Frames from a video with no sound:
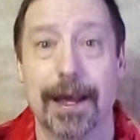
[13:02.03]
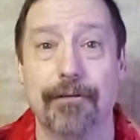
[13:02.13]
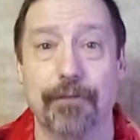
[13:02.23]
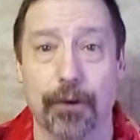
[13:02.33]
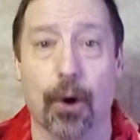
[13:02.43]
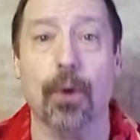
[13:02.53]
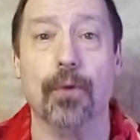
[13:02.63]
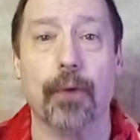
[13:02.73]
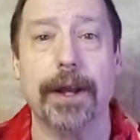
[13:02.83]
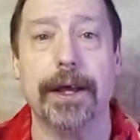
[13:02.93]
If you're
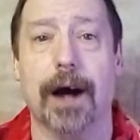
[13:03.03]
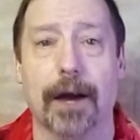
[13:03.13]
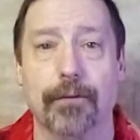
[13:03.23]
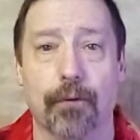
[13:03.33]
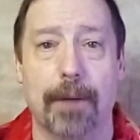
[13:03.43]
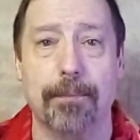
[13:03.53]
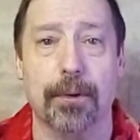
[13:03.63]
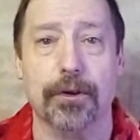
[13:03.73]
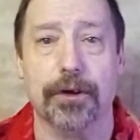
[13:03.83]
already on Rumble,